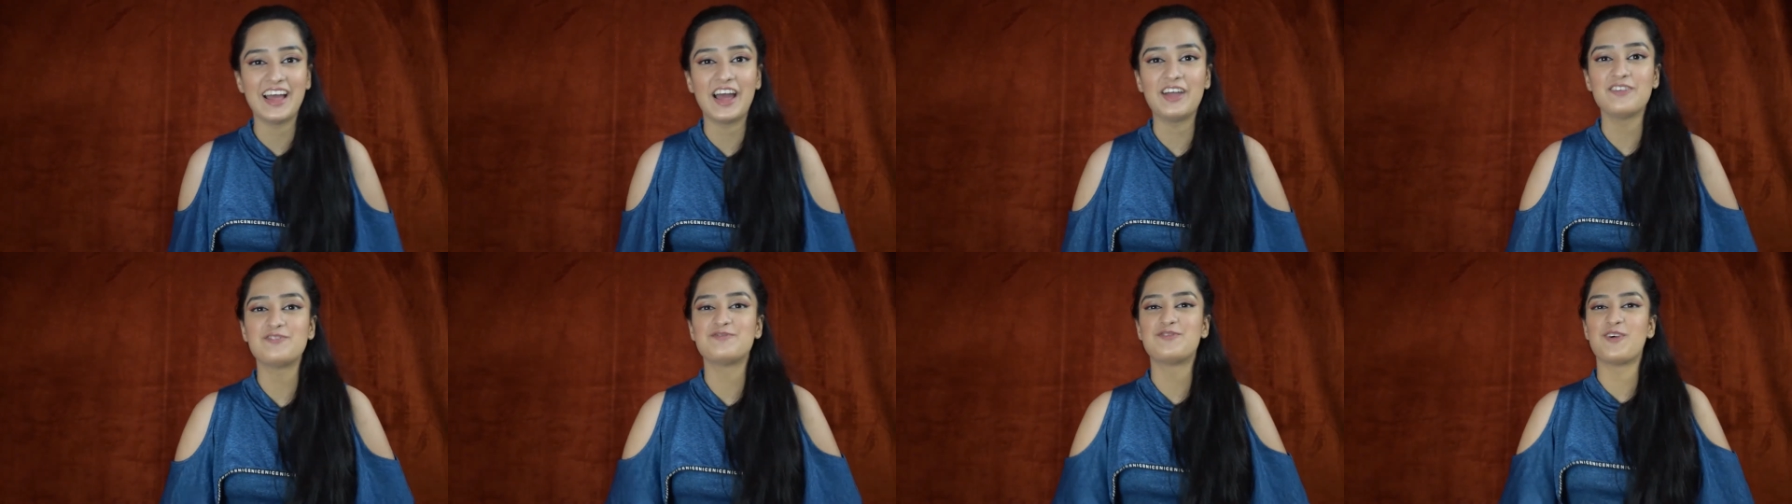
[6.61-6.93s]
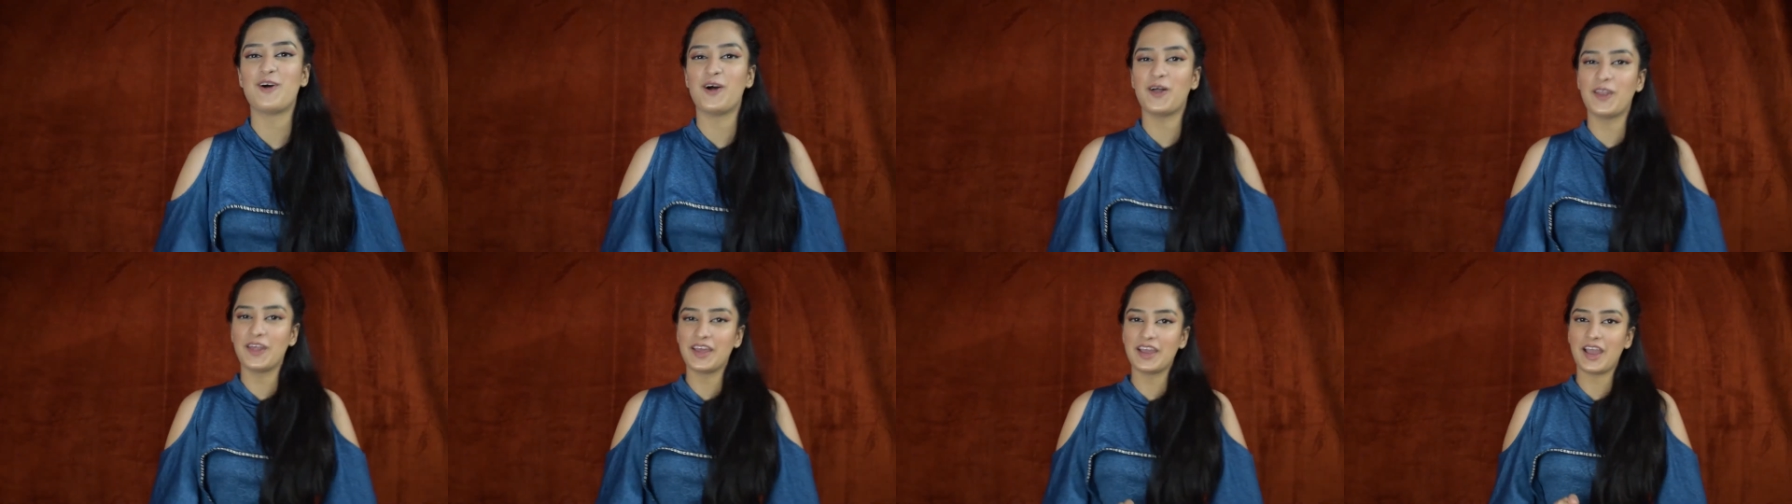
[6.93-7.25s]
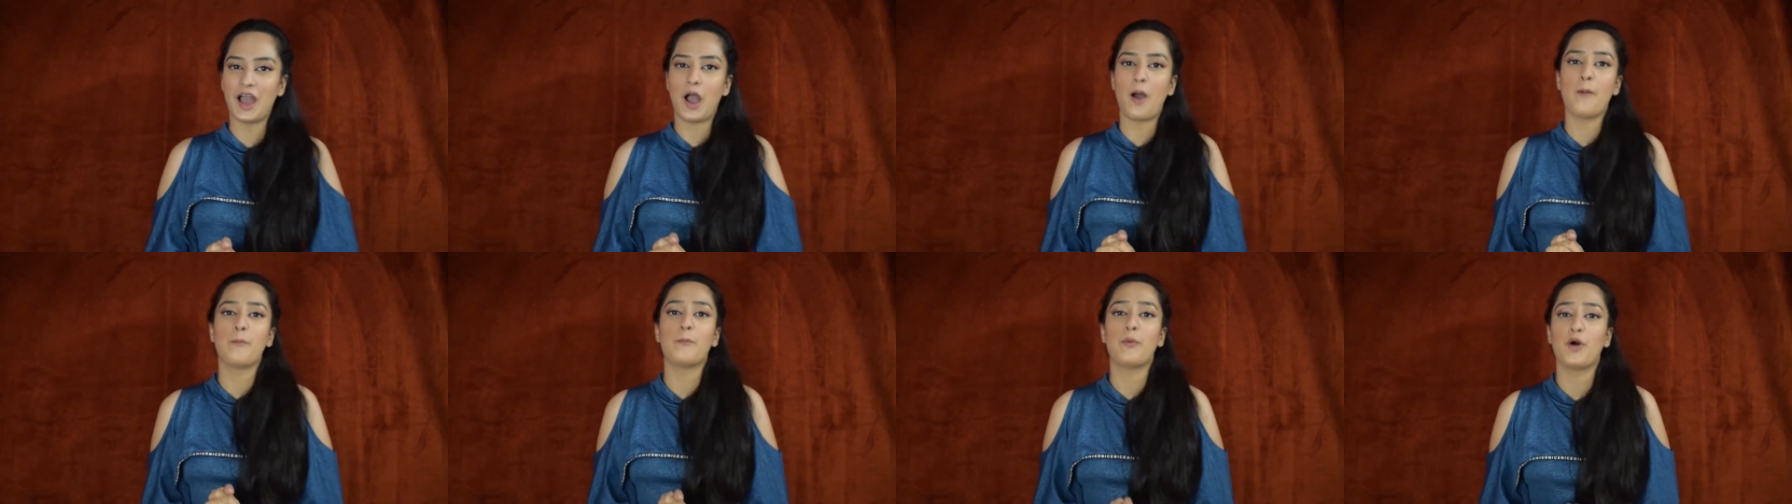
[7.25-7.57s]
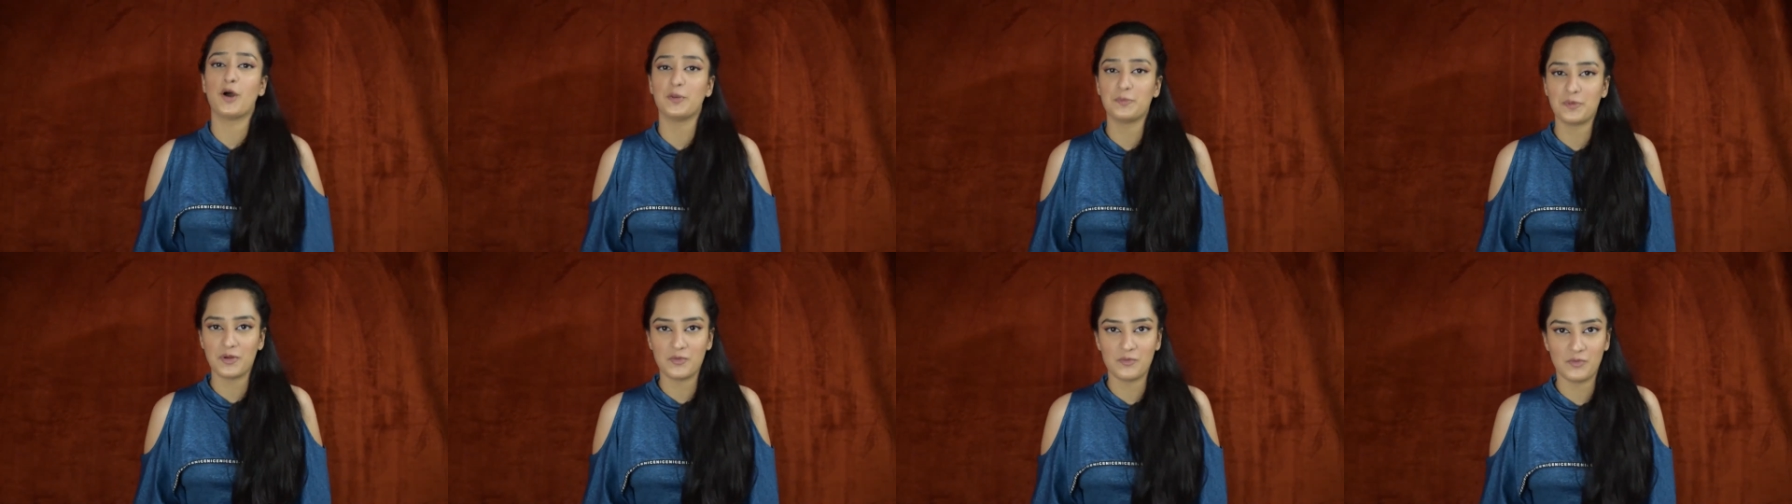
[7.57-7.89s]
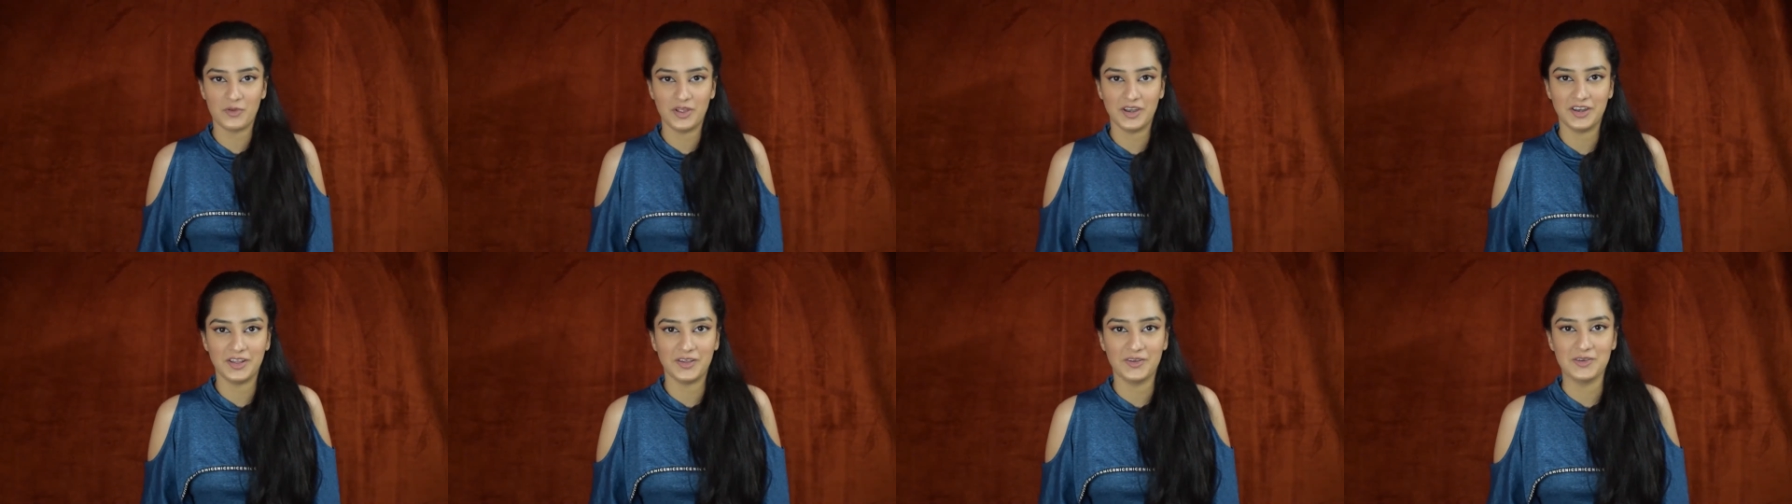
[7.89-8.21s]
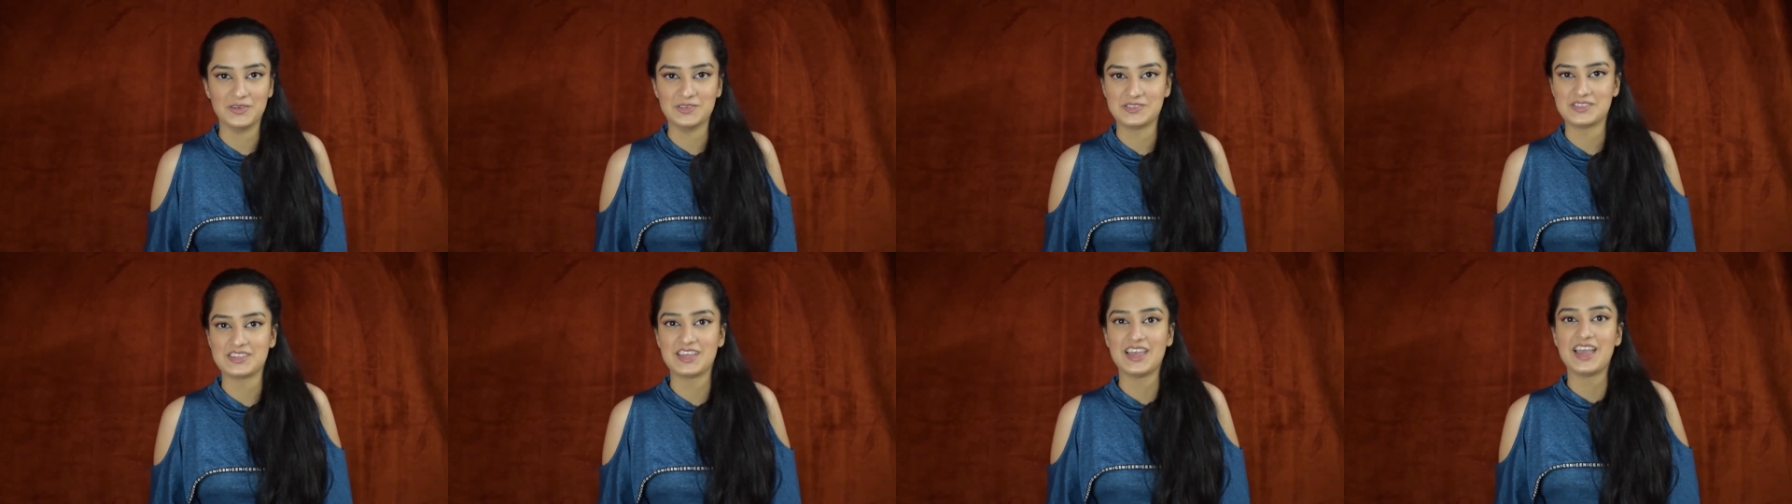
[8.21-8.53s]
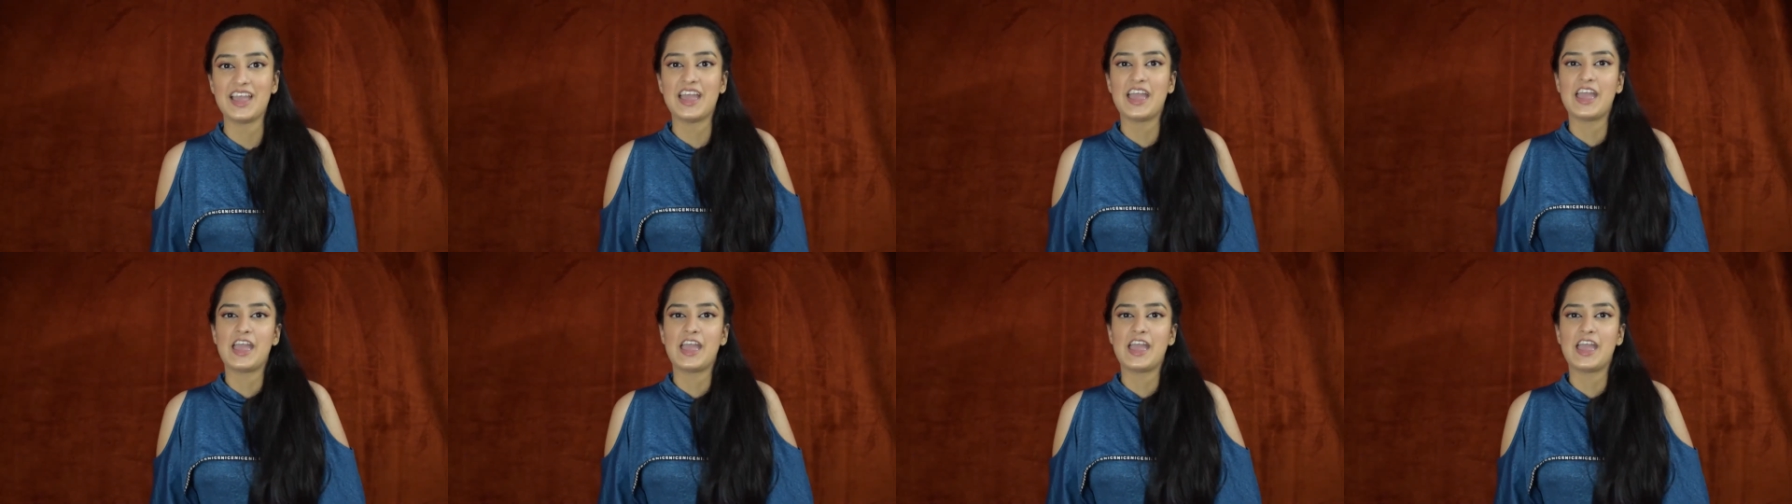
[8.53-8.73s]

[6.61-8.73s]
and following up on my videos.